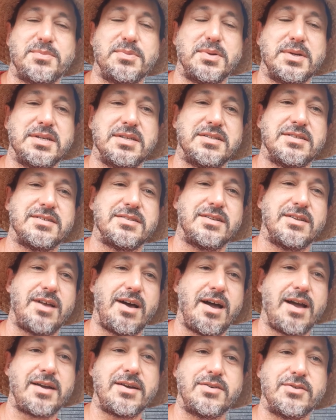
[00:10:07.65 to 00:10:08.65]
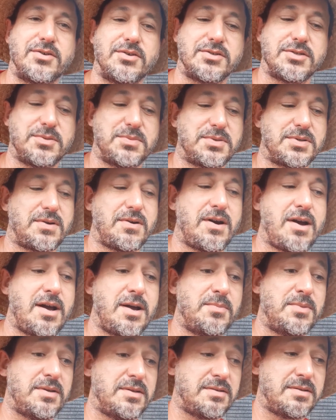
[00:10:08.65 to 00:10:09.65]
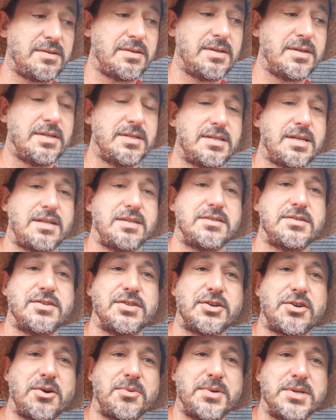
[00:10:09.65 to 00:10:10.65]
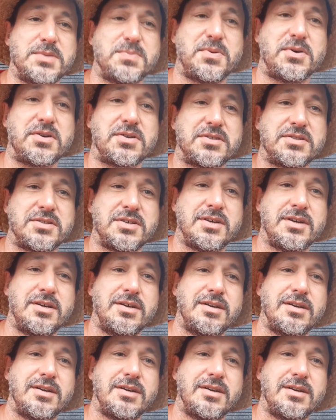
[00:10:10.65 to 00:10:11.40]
please like or subscribe and tell us in the comments box